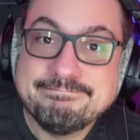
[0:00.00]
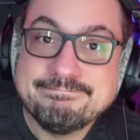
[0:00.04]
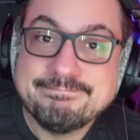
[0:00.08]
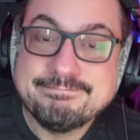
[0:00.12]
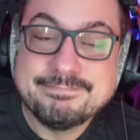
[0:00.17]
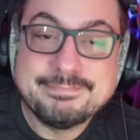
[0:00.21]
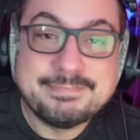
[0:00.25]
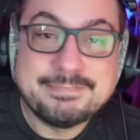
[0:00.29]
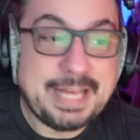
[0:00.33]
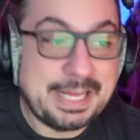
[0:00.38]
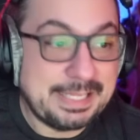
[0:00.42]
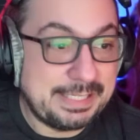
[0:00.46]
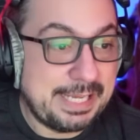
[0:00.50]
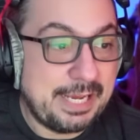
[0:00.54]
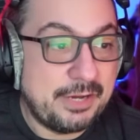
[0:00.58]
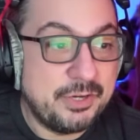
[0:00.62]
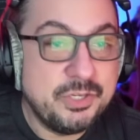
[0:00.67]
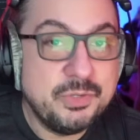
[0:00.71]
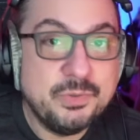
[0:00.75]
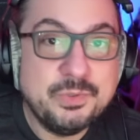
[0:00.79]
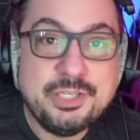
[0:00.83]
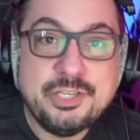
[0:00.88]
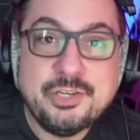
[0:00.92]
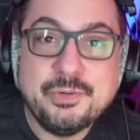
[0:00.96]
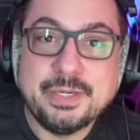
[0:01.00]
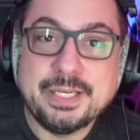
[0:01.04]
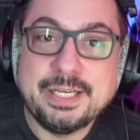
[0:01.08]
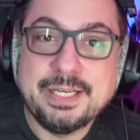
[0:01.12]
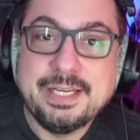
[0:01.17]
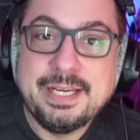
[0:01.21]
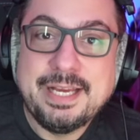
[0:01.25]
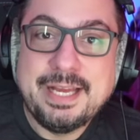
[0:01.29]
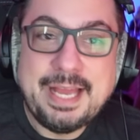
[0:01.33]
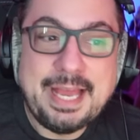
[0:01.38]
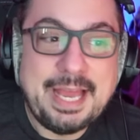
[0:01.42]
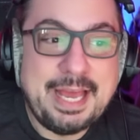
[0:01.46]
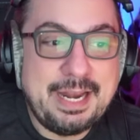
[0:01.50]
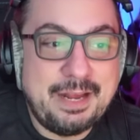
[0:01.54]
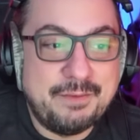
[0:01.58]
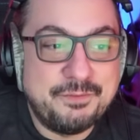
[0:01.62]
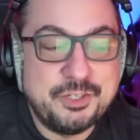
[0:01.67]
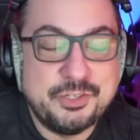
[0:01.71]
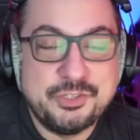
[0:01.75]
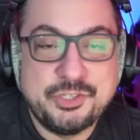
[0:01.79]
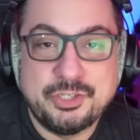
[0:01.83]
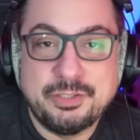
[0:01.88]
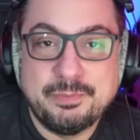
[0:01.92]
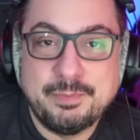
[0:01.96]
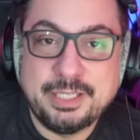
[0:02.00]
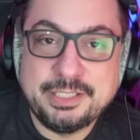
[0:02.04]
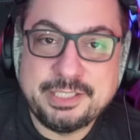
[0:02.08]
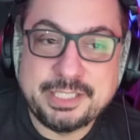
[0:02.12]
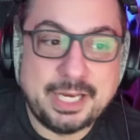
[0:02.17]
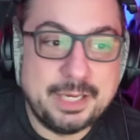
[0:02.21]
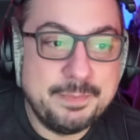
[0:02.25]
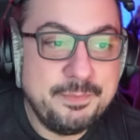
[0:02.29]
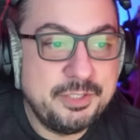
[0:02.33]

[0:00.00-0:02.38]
That's how you would do it. And after a certain amount of time,